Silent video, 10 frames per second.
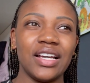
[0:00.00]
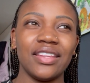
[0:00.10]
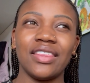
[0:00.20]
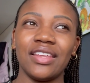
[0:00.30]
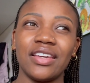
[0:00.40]
I
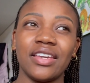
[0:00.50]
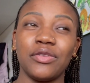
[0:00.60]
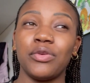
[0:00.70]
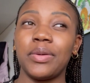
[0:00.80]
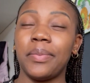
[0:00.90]
think
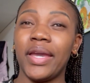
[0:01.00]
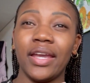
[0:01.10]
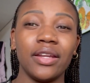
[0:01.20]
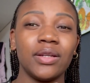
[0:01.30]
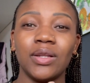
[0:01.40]
if we
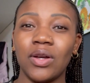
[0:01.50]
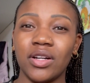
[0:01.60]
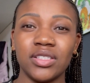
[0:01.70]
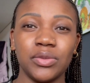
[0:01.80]
paid a lot,